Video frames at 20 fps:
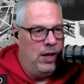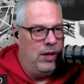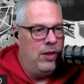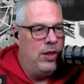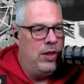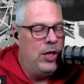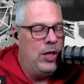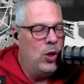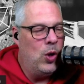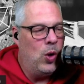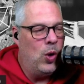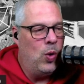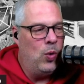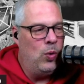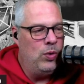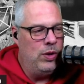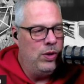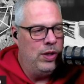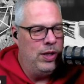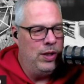The
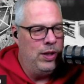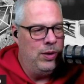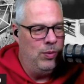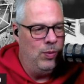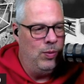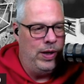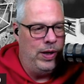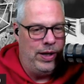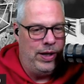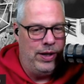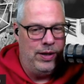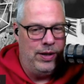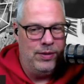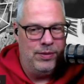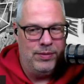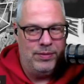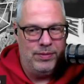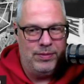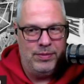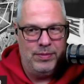only way
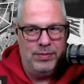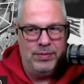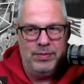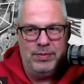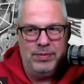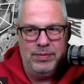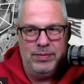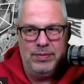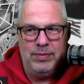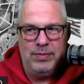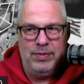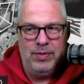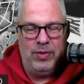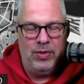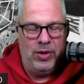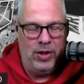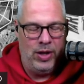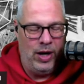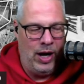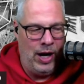
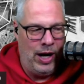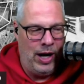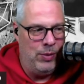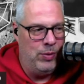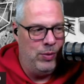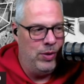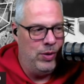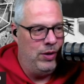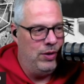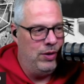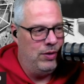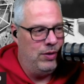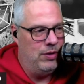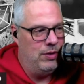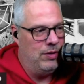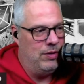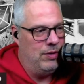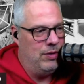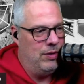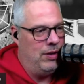that I would...
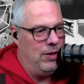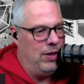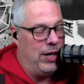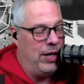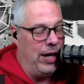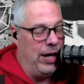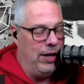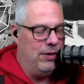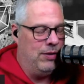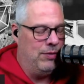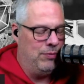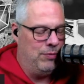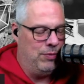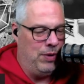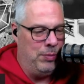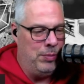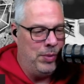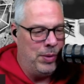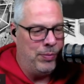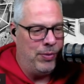Okay, I'm
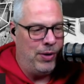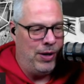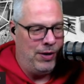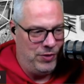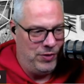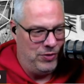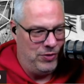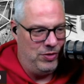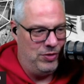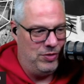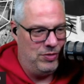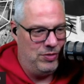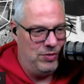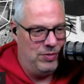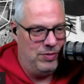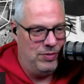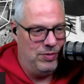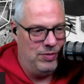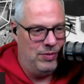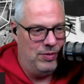going to preface this.
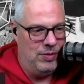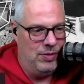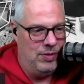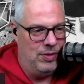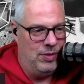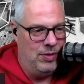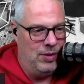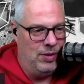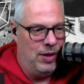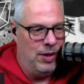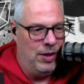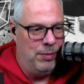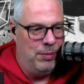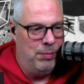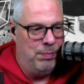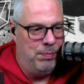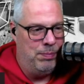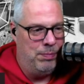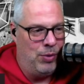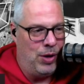
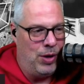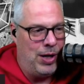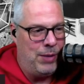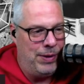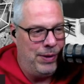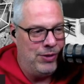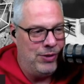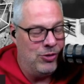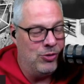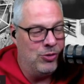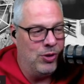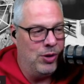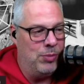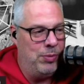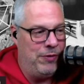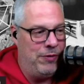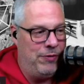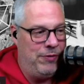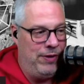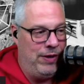Brock Boeser is one of
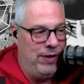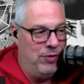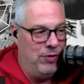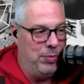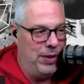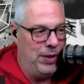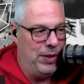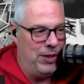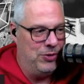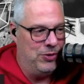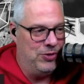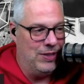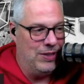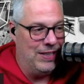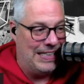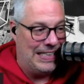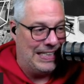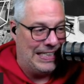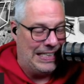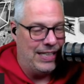my favorite players in the
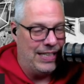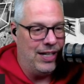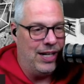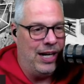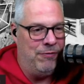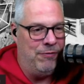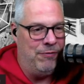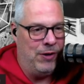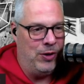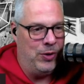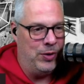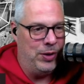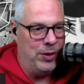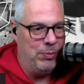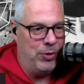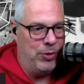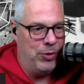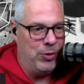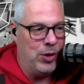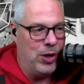league. I followed
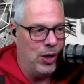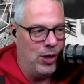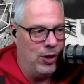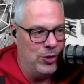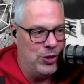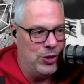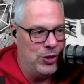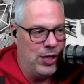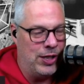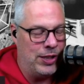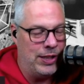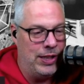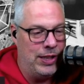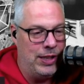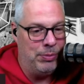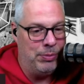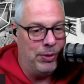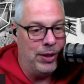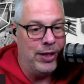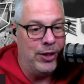him through college hockey.
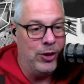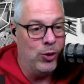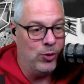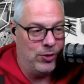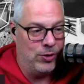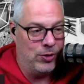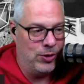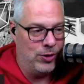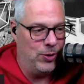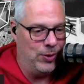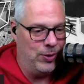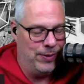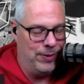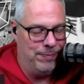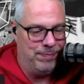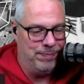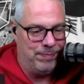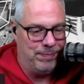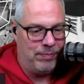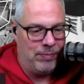He in North Dakota.
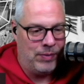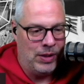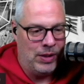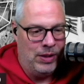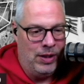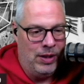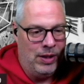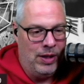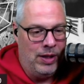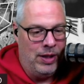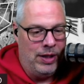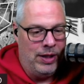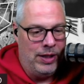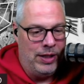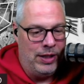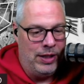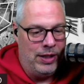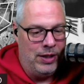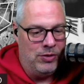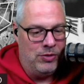
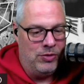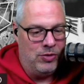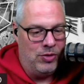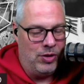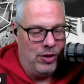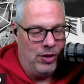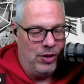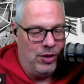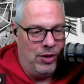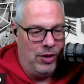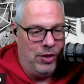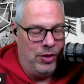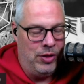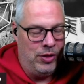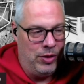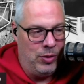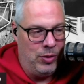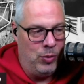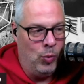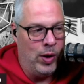He is
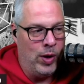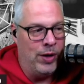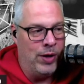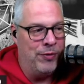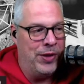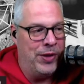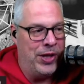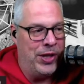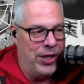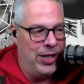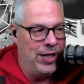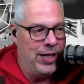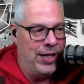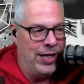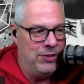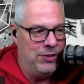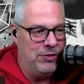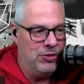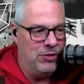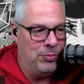one of the
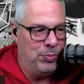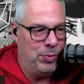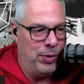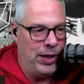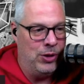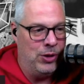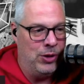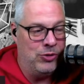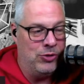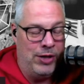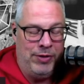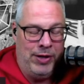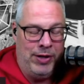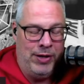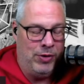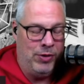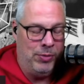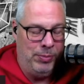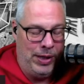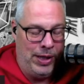nicest players I've
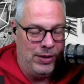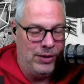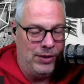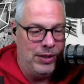ever met.